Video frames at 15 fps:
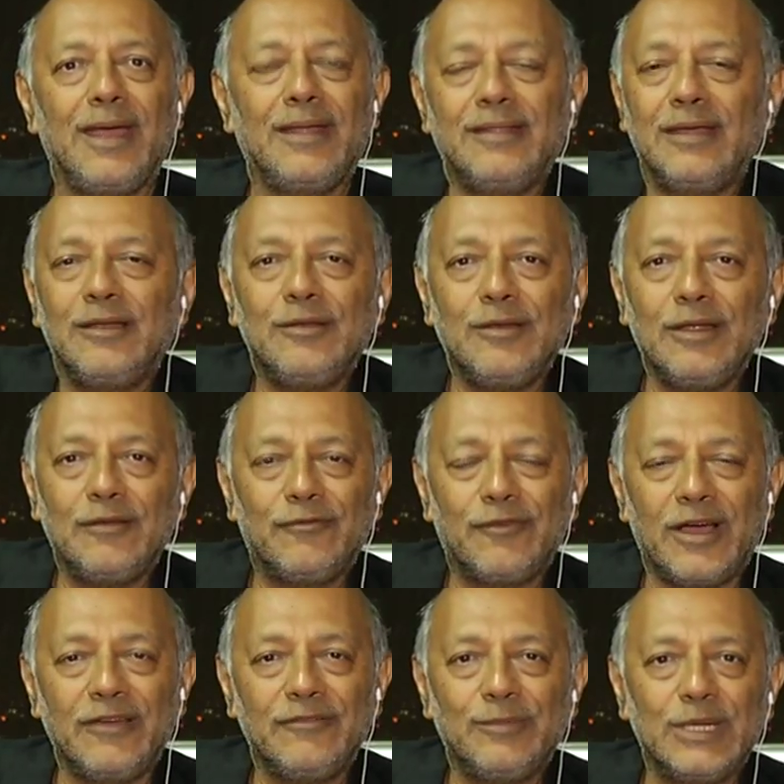And then in
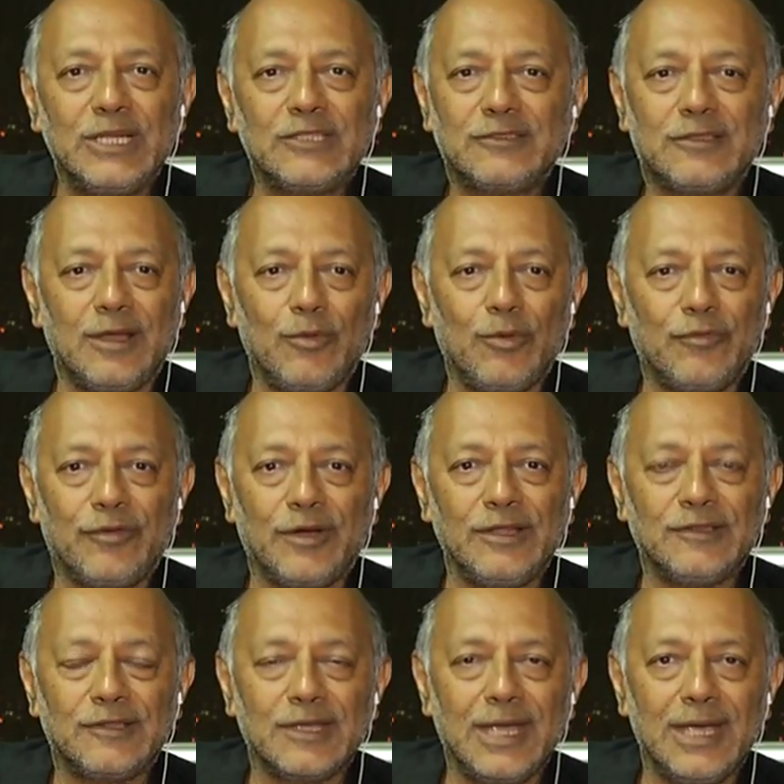five minutes, they were
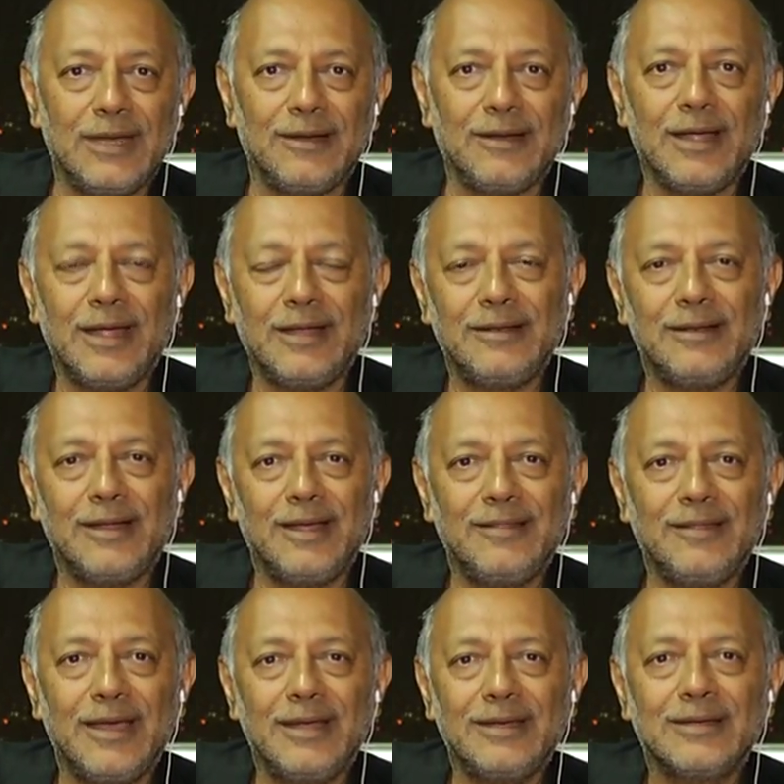friends again, and
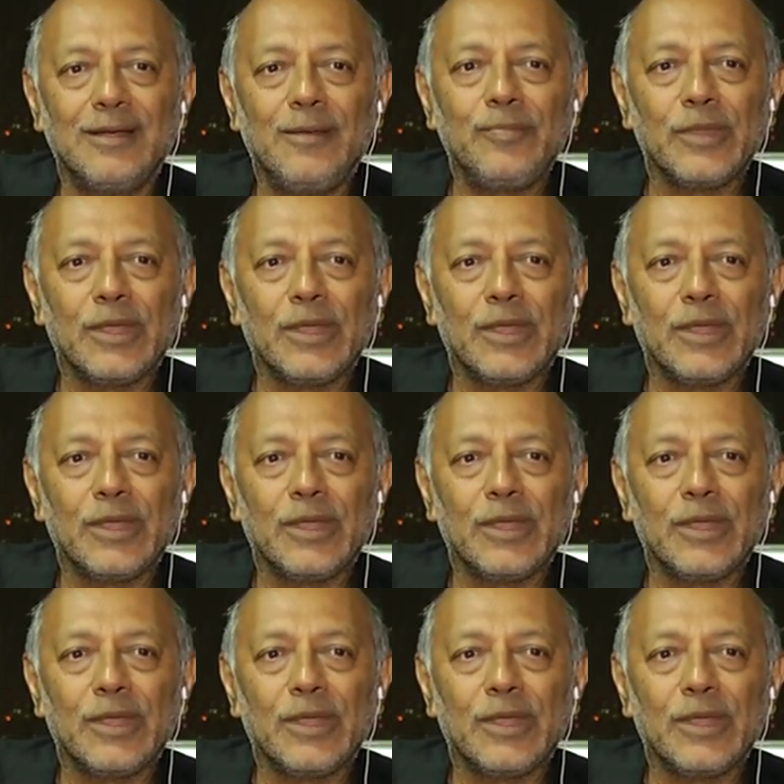and that